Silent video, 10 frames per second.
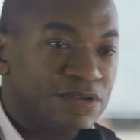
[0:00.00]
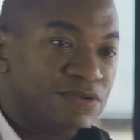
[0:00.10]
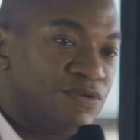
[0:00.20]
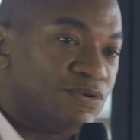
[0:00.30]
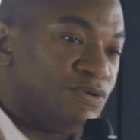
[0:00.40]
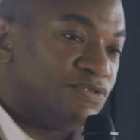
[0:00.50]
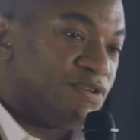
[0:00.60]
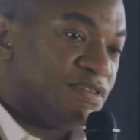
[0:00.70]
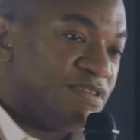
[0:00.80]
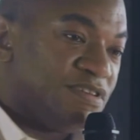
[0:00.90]
You're using
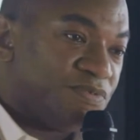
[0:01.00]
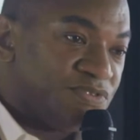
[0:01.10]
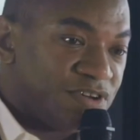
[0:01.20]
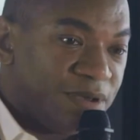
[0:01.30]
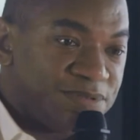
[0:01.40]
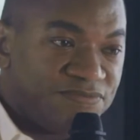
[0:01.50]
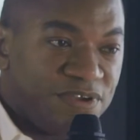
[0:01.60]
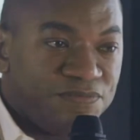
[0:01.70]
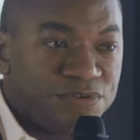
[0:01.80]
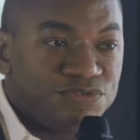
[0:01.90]
different types of
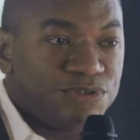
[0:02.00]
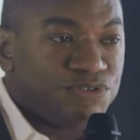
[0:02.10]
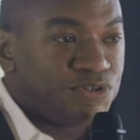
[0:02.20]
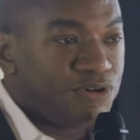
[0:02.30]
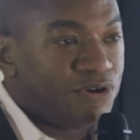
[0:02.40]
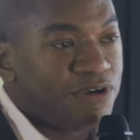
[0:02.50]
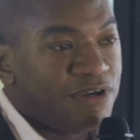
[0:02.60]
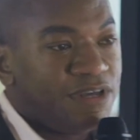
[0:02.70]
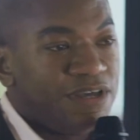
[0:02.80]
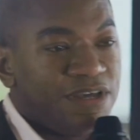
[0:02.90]
infrastructure,
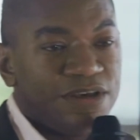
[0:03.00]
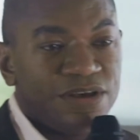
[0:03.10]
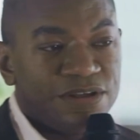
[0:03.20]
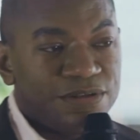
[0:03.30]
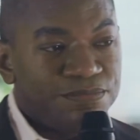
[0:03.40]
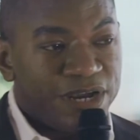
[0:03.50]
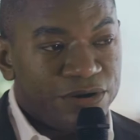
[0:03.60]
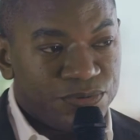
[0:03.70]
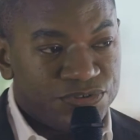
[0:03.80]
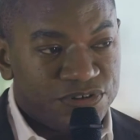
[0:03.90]

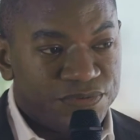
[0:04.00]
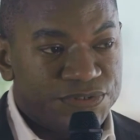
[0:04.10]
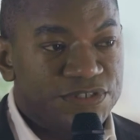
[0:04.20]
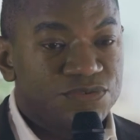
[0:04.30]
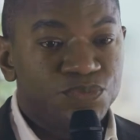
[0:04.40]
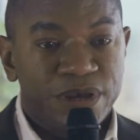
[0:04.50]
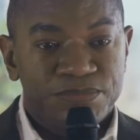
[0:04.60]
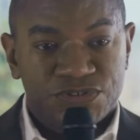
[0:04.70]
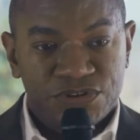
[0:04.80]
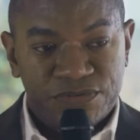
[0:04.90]
microservices, web
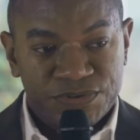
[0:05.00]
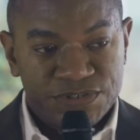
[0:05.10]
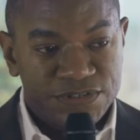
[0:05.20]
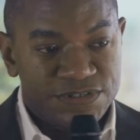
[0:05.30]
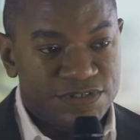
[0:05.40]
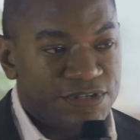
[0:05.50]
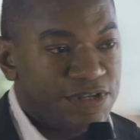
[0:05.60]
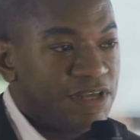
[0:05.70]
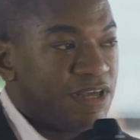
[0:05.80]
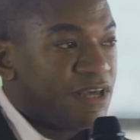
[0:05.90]
services,
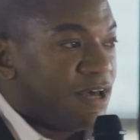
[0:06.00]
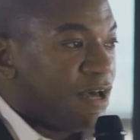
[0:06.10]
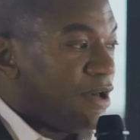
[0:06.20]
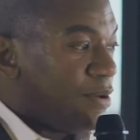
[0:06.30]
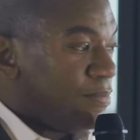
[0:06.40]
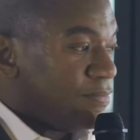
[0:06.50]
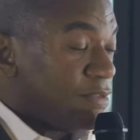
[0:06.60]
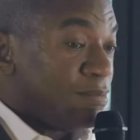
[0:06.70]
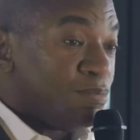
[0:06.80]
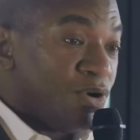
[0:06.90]

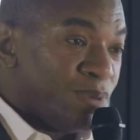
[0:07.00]
mobile